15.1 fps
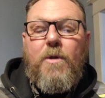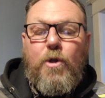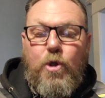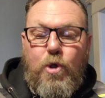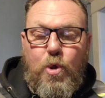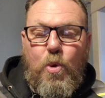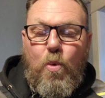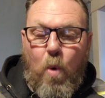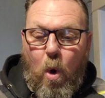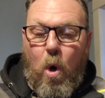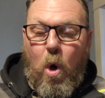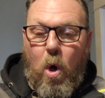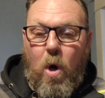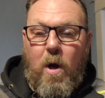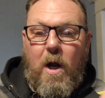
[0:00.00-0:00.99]
You
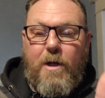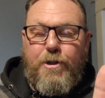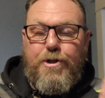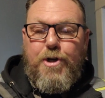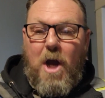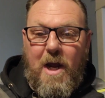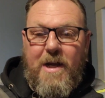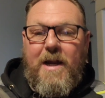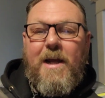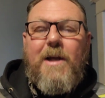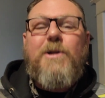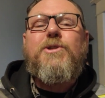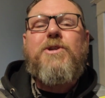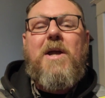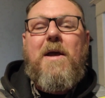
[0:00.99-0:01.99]
are a shining
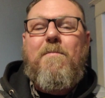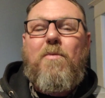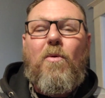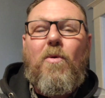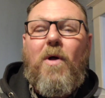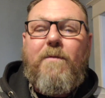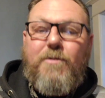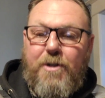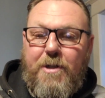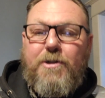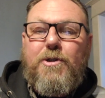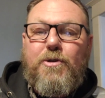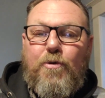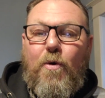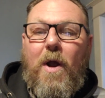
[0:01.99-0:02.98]
example of
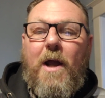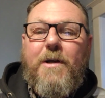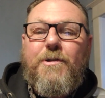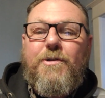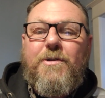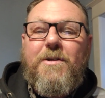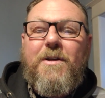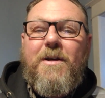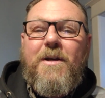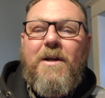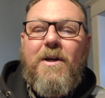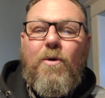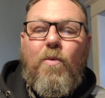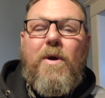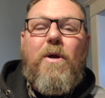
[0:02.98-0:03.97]
Jesus Christ.
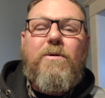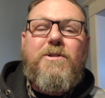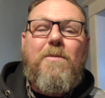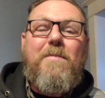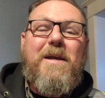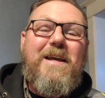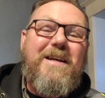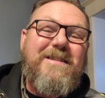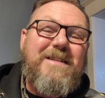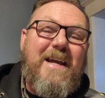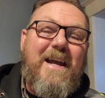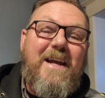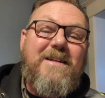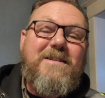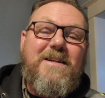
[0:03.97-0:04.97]
We are to be his
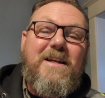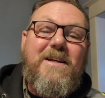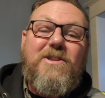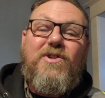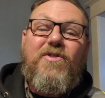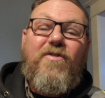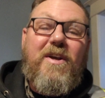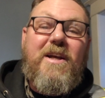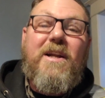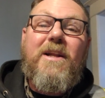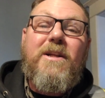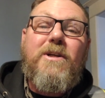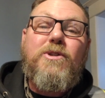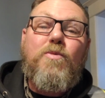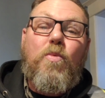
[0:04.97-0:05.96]
hands and his feet
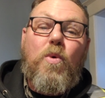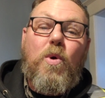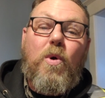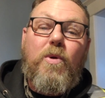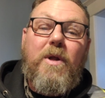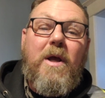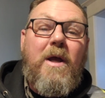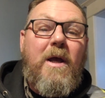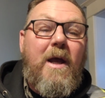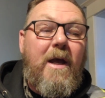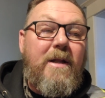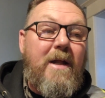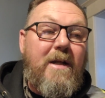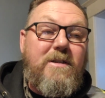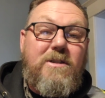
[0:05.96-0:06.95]
in this world.
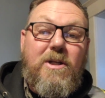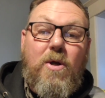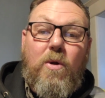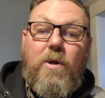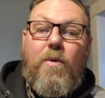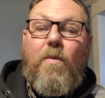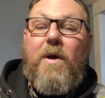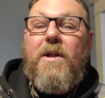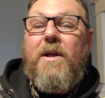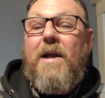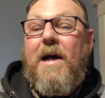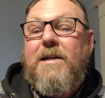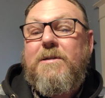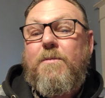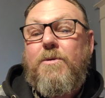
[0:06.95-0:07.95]
And that's the only way the
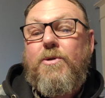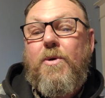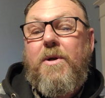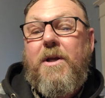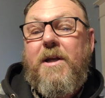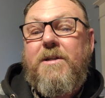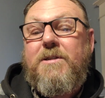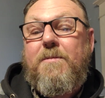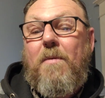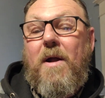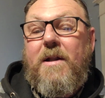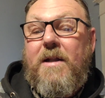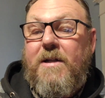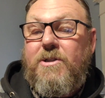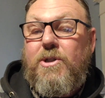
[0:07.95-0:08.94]
gospel is going to get
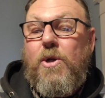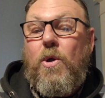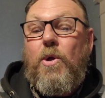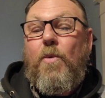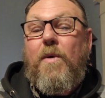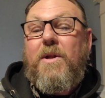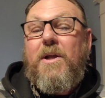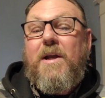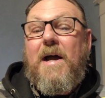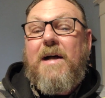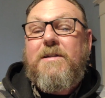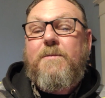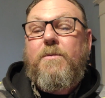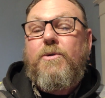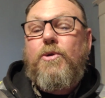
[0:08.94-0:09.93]
spread. That's the only way the
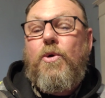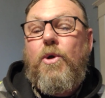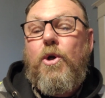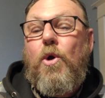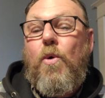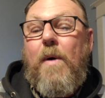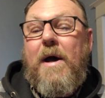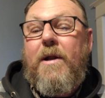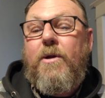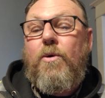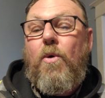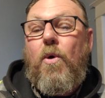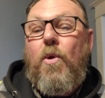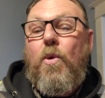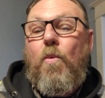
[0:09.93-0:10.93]
gospel is going to go out
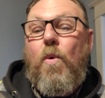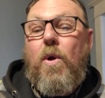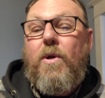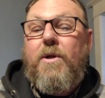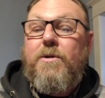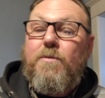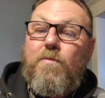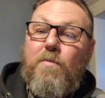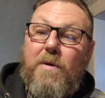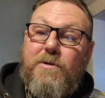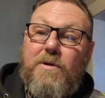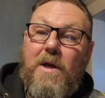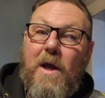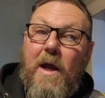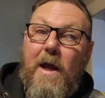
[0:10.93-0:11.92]
into all the world is,
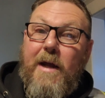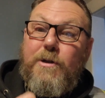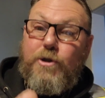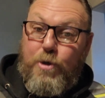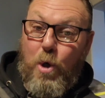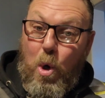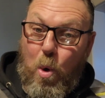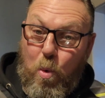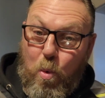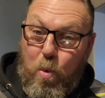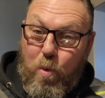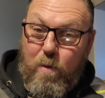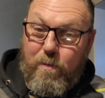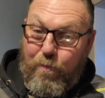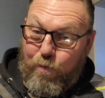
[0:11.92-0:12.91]
is, is you.
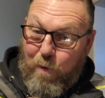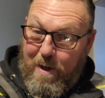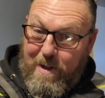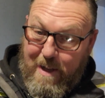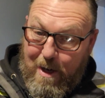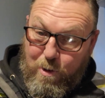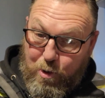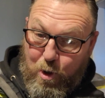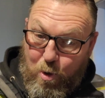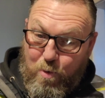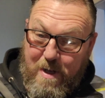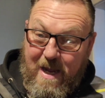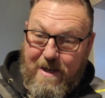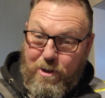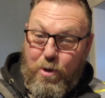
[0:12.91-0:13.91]
Right there,
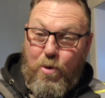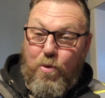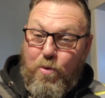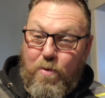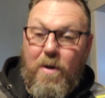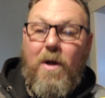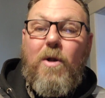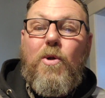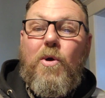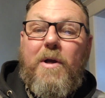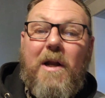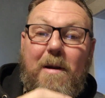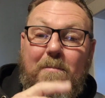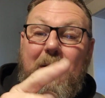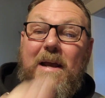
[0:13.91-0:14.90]
you. Yeah, you
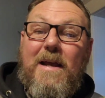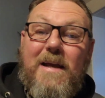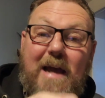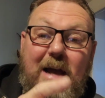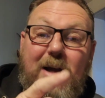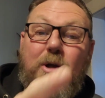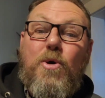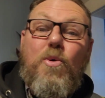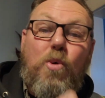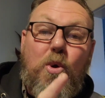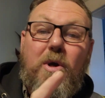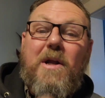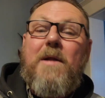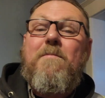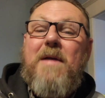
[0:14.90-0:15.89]
looking at me. Yeah, you
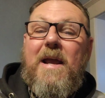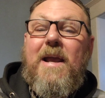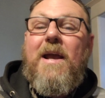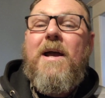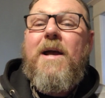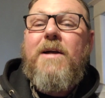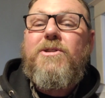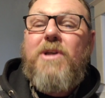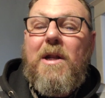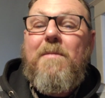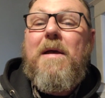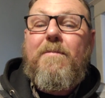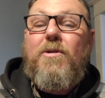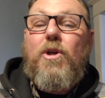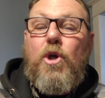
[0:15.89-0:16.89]
looking at me. It's going
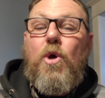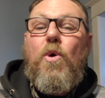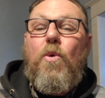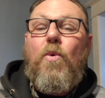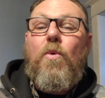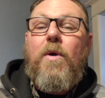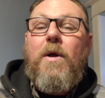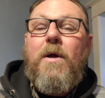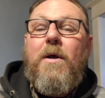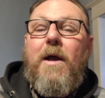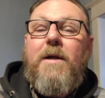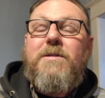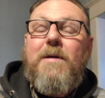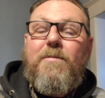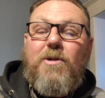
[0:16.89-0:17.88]
to be up to you.
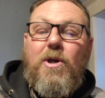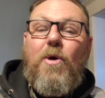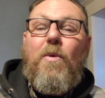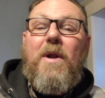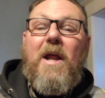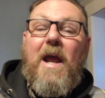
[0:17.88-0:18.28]
It's up to you.